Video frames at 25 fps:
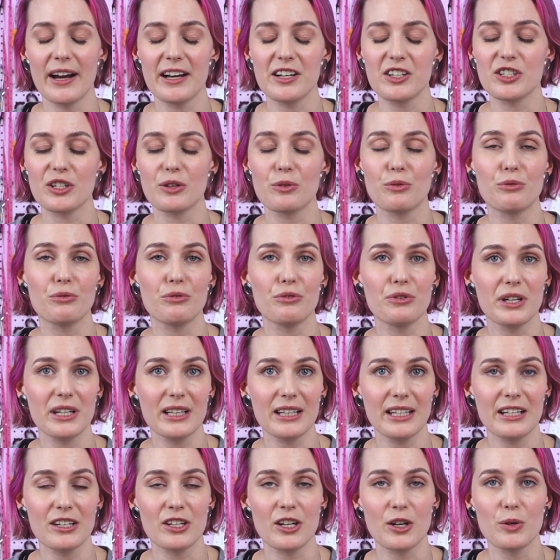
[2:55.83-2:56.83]
and she
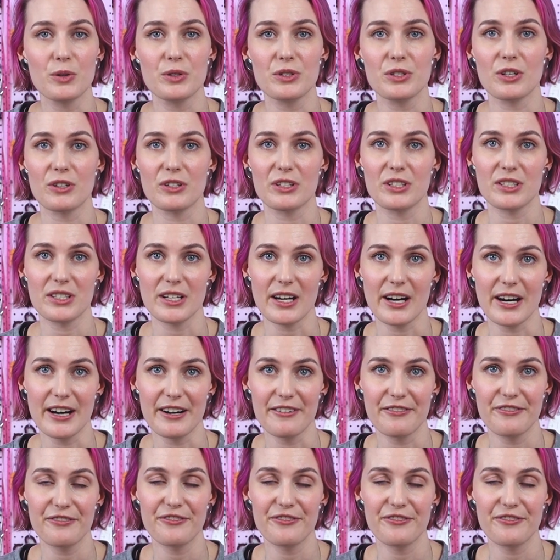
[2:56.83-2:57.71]
really knows her stuff.